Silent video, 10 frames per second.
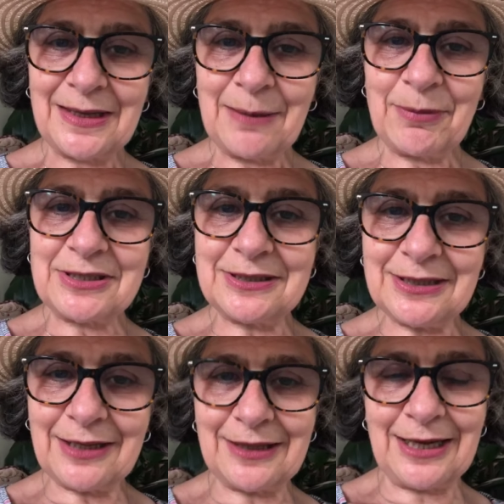But
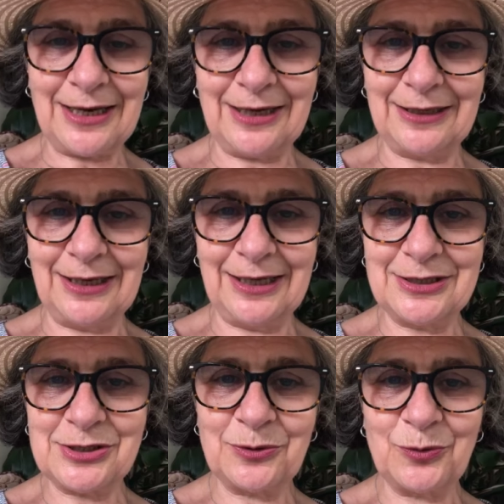another
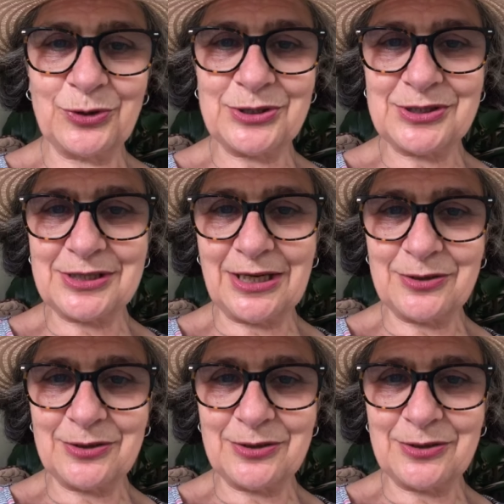highlight was